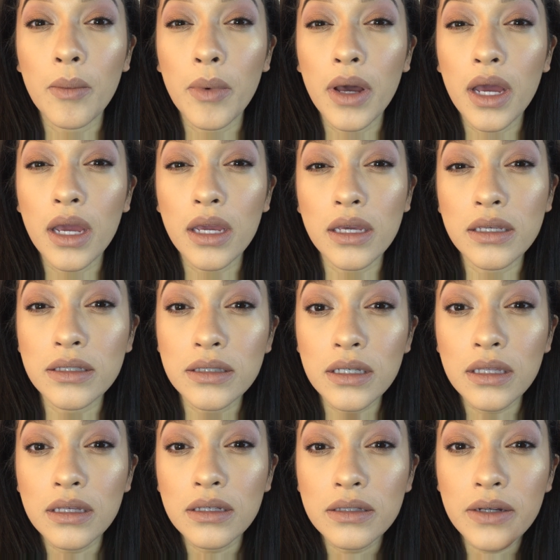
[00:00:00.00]
but you
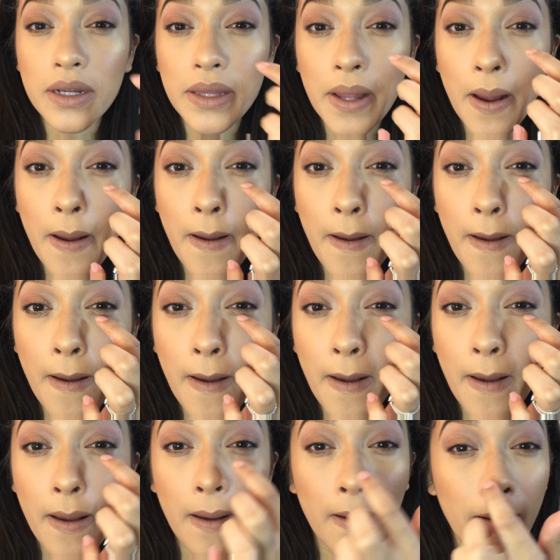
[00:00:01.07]
see those right there?
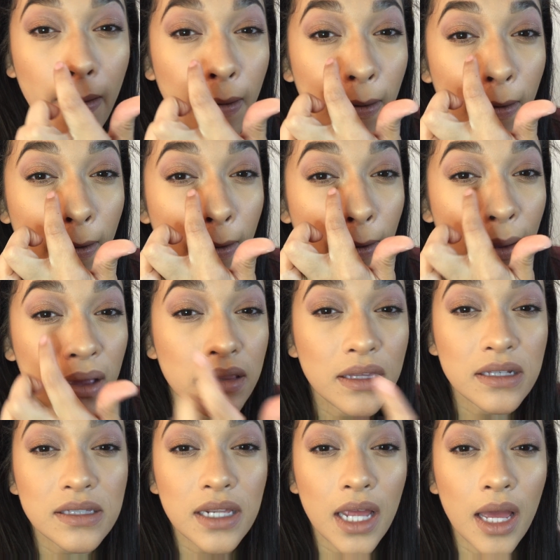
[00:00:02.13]

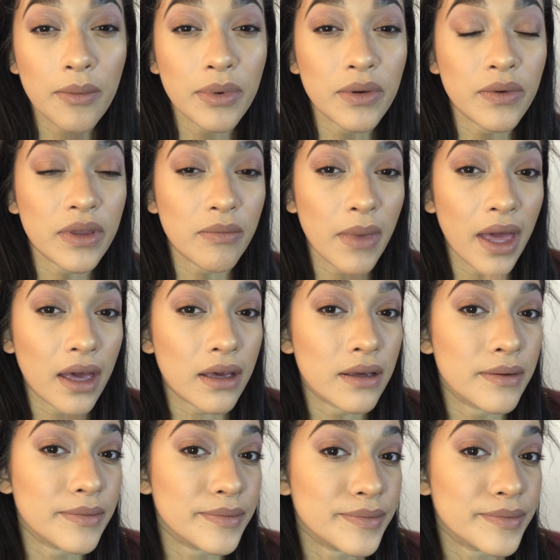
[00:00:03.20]
Doesn't happen with MAC.